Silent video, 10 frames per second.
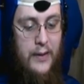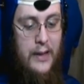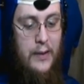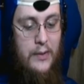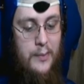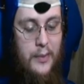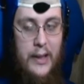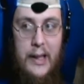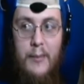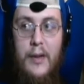thing that was
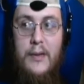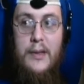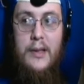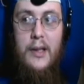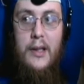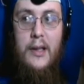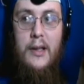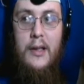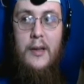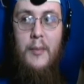bootleg the most.
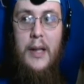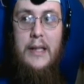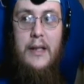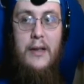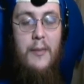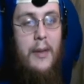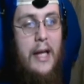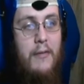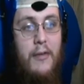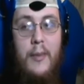Plus all the
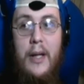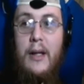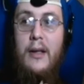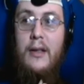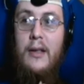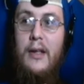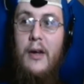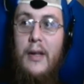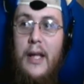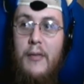platforming, you
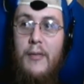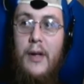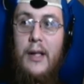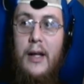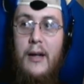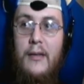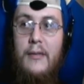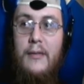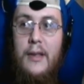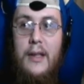know, like falling off,
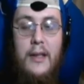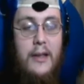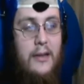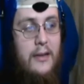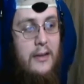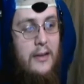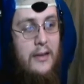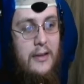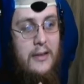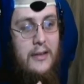I
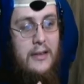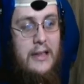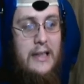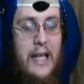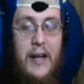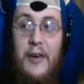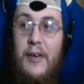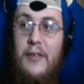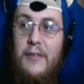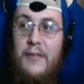don't
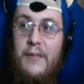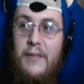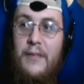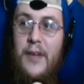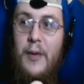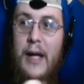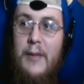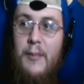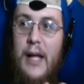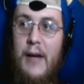know, a
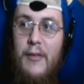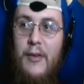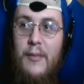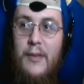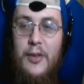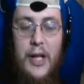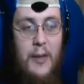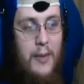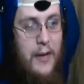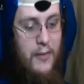random platform. Trying
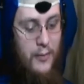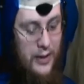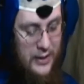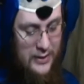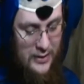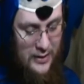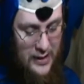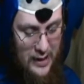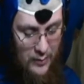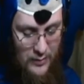to platform with this
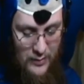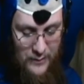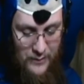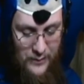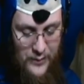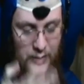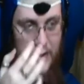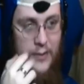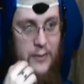game was